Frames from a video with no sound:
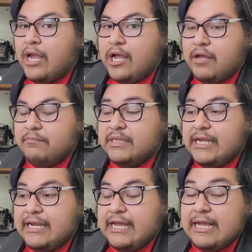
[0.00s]
But
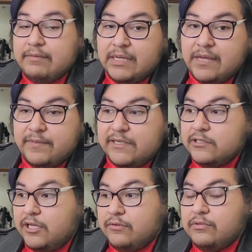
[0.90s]
they had me come in
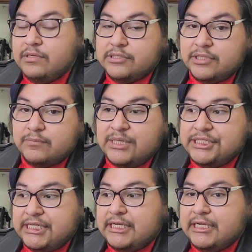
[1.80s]
alone, took my
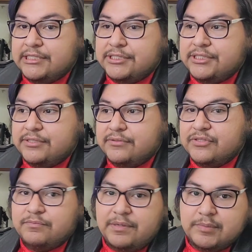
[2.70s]
seat next to
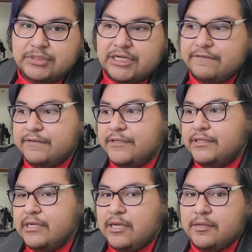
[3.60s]
some people, Jennifer,